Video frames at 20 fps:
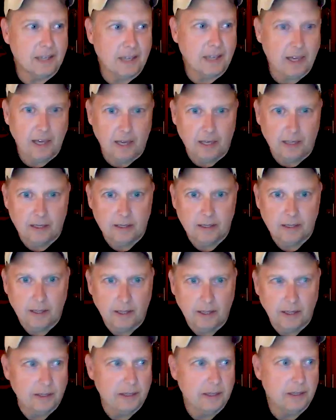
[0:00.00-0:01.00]
kid,
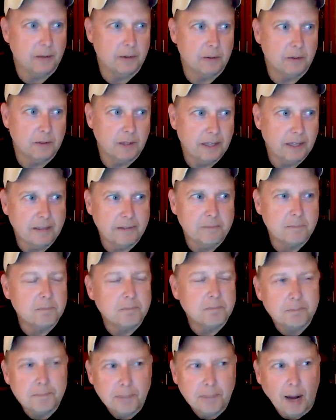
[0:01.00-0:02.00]
and like
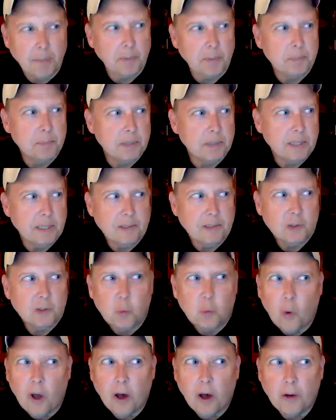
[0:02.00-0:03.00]
probably
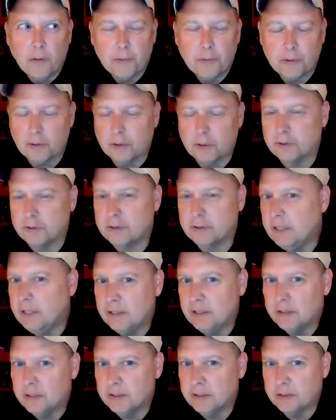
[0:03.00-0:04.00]
12, 13
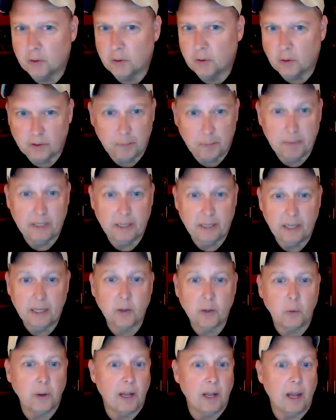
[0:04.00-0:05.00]
years old. I mean,
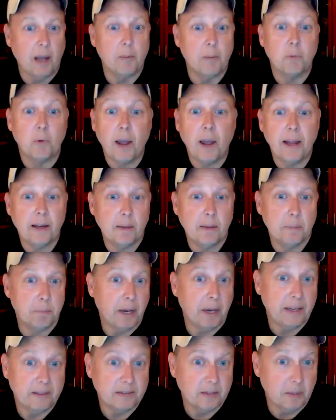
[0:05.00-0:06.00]
either way, I'm riding
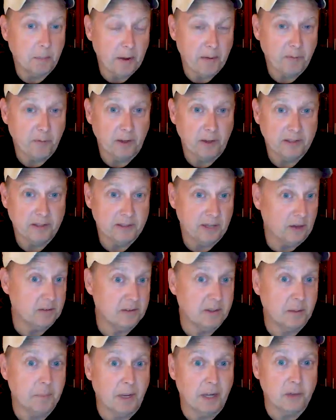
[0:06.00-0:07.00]
bikes to my friend's
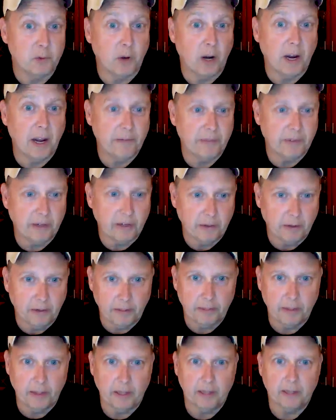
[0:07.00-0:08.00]
house. I'm not driving or
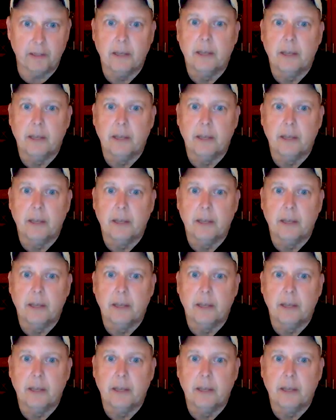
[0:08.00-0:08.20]
anything.